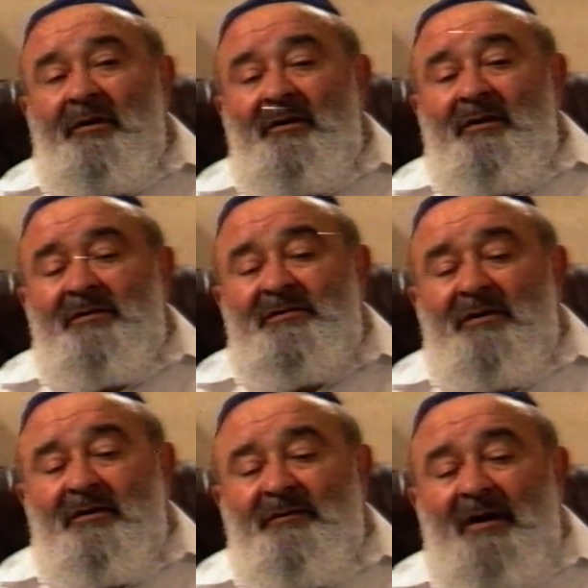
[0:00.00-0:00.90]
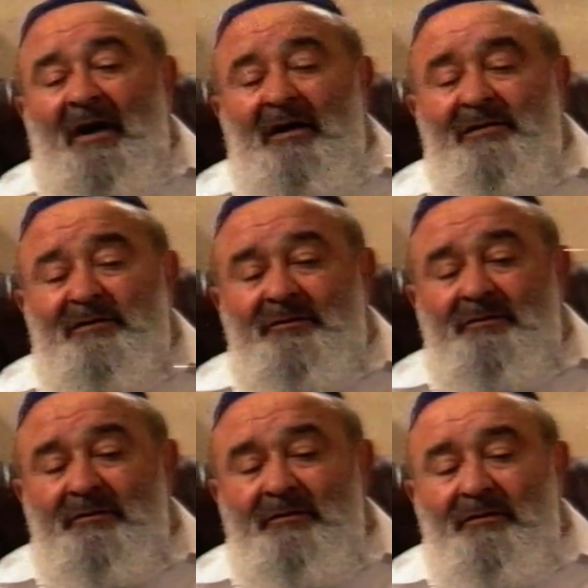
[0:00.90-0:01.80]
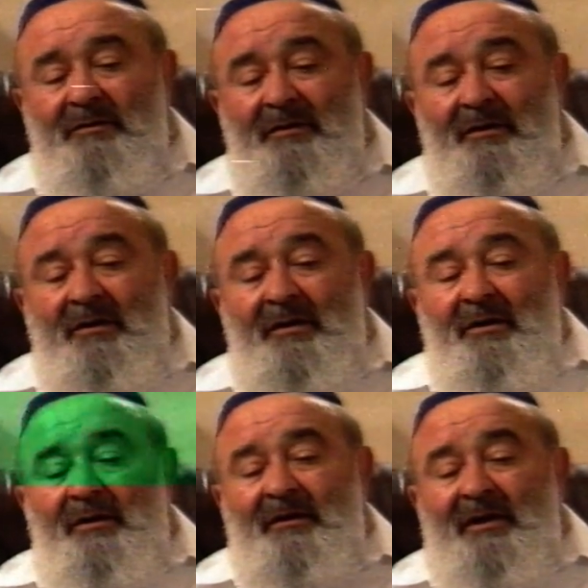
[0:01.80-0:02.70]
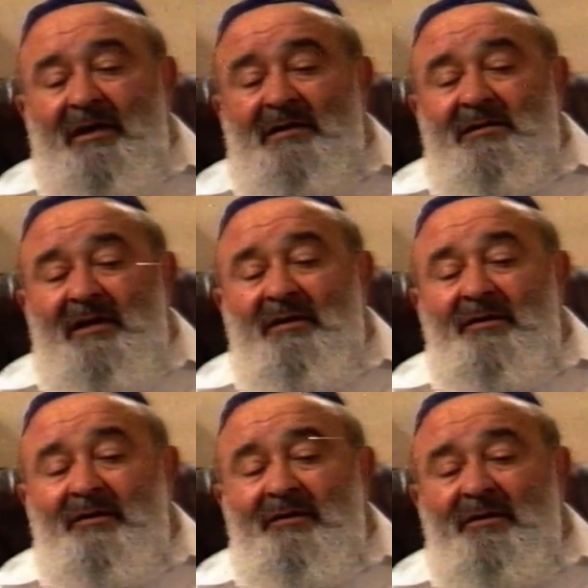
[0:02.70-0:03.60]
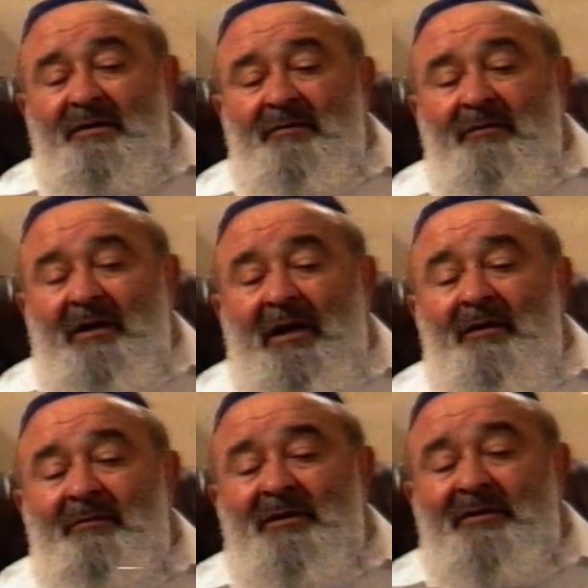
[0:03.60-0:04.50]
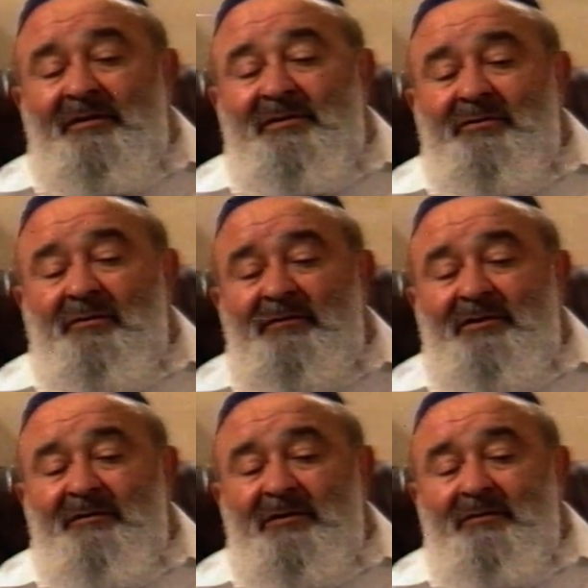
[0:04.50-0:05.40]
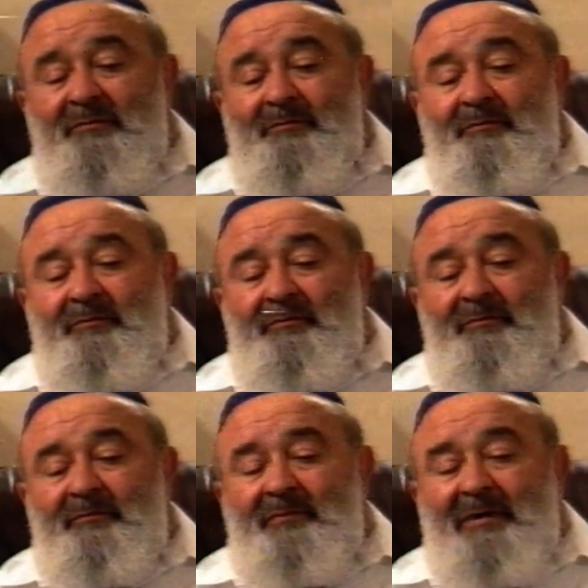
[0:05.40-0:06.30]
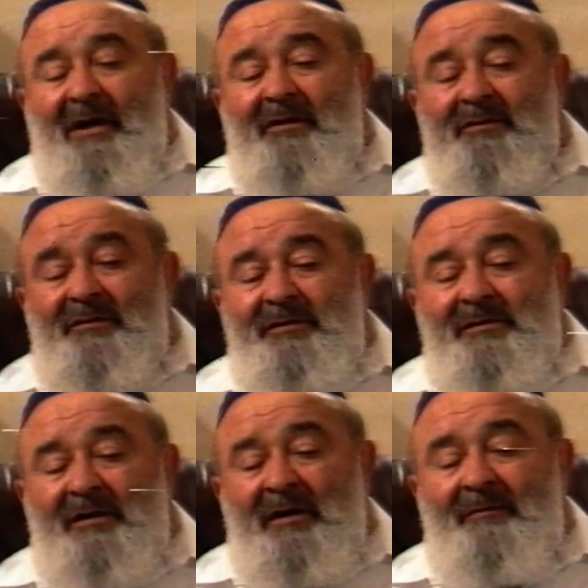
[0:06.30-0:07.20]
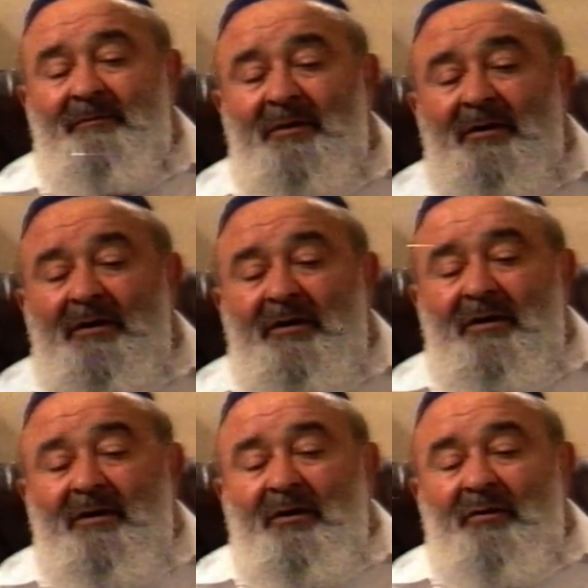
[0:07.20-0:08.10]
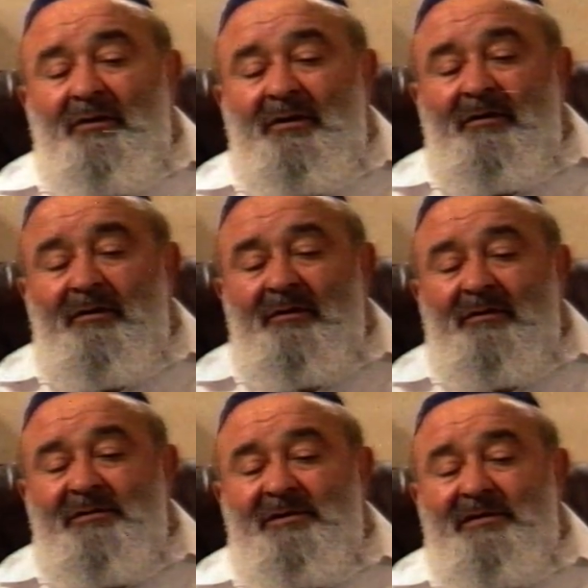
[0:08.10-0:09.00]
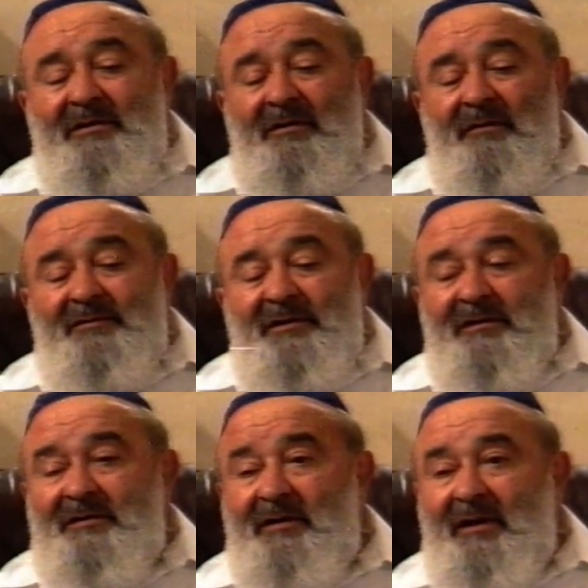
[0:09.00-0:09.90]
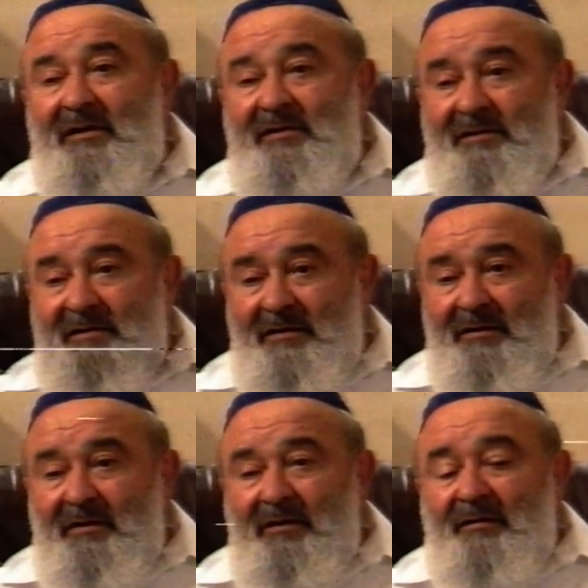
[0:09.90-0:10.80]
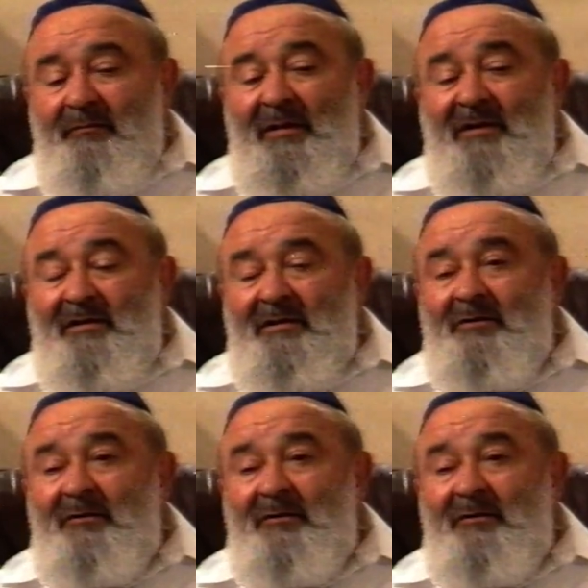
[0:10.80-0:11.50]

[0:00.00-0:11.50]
instead of a high school, they extended the elementary school, which was prior to this time only consisting of 6 grades, made it into